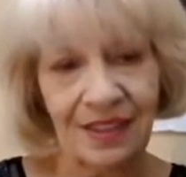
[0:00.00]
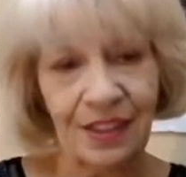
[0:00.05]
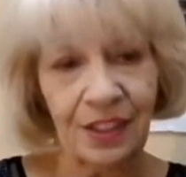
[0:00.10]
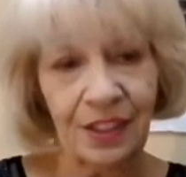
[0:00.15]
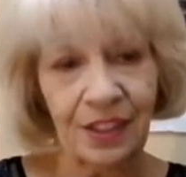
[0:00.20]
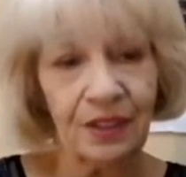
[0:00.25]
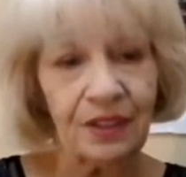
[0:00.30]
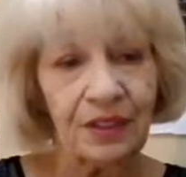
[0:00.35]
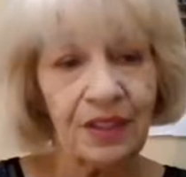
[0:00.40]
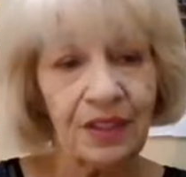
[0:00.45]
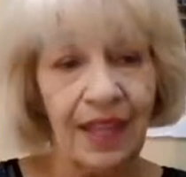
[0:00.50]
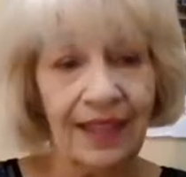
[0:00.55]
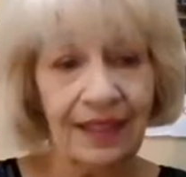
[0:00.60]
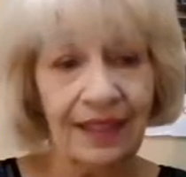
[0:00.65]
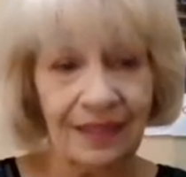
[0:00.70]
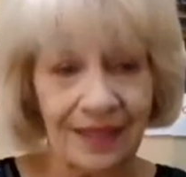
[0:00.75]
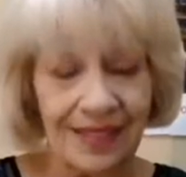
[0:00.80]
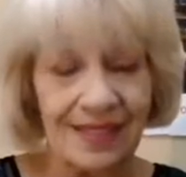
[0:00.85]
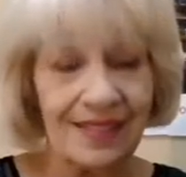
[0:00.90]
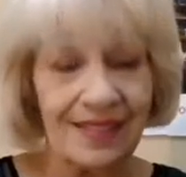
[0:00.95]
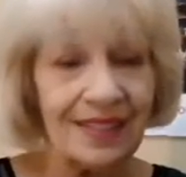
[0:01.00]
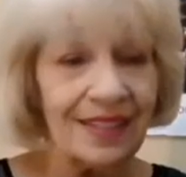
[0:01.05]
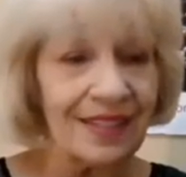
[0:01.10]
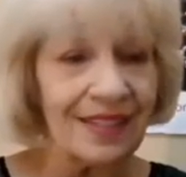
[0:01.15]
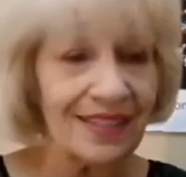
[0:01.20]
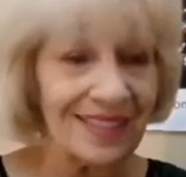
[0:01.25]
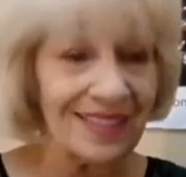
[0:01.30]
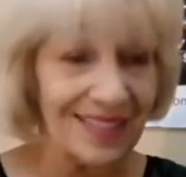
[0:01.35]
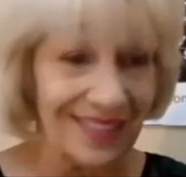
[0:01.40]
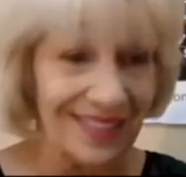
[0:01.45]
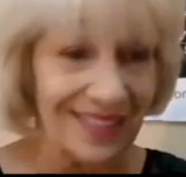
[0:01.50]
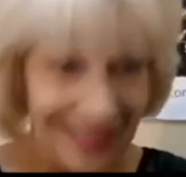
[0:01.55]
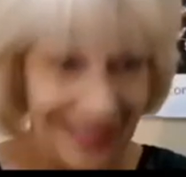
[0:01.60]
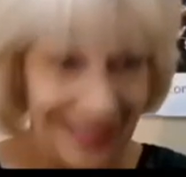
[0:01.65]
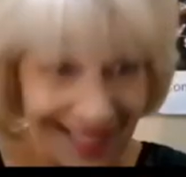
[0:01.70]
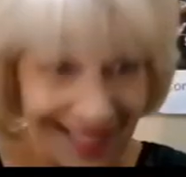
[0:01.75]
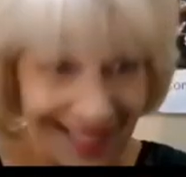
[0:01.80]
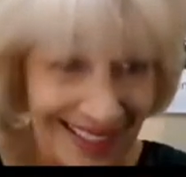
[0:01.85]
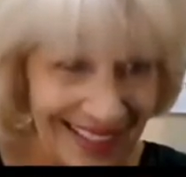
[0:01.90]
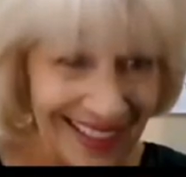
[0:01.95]
Like listening is
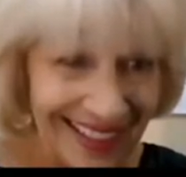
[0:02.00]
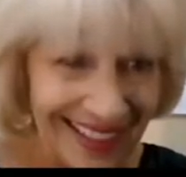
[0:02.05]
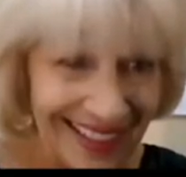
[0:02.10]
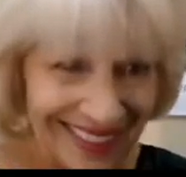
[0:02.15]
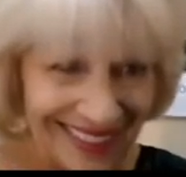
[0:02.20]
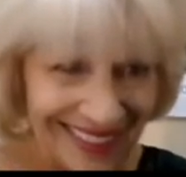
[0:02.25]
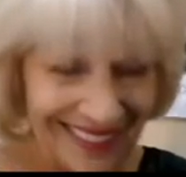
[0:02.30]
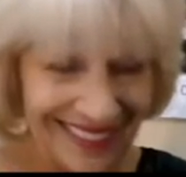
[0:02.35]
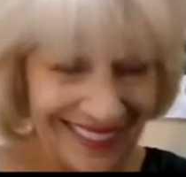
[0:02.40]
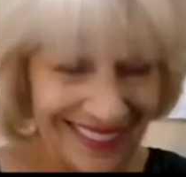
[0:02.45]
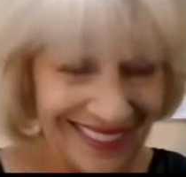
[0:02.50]
listening.